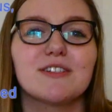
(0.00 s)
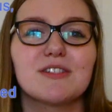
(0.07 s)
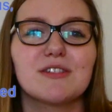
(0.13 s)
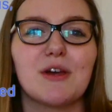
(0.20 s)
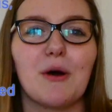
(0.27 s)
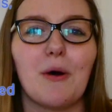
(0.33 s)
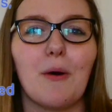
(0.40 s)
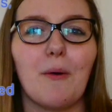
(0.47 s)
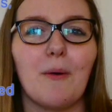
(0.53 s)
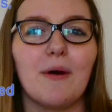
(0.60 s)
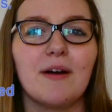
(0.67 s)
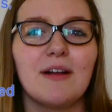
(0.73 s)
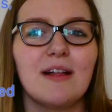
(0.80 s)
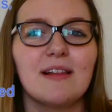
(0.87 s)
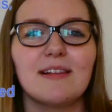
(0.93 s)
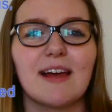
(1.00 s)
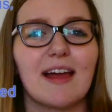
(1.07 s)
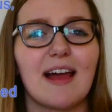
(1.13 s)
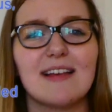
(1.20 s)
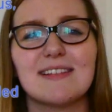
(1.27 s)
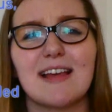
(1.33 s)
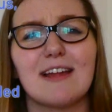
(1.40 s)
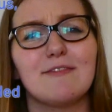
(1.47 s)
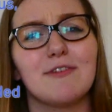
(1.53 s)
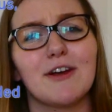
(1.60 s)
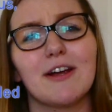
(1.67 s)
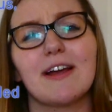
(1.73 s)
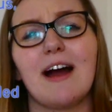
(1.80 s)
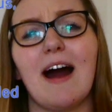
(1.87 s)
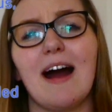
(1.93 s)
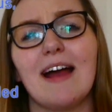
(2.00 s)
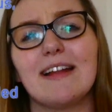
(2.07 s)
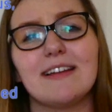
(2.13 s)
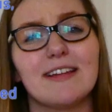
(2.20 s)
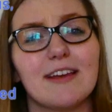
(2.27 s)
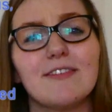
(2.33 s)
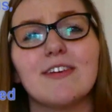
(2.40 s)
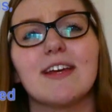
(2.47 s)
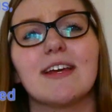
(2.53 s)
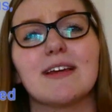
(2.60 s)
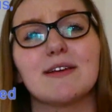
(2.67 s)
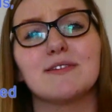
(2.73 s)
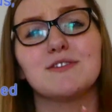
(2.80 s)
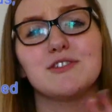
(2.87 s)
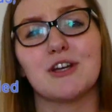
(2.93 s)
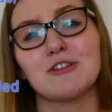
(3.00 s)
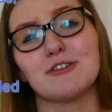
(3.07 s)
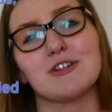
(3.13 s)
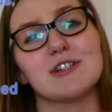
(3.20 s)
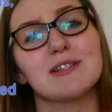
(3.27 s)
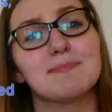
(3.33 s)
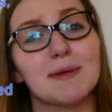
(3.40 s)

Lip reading: So like I said, very kind, giving, generous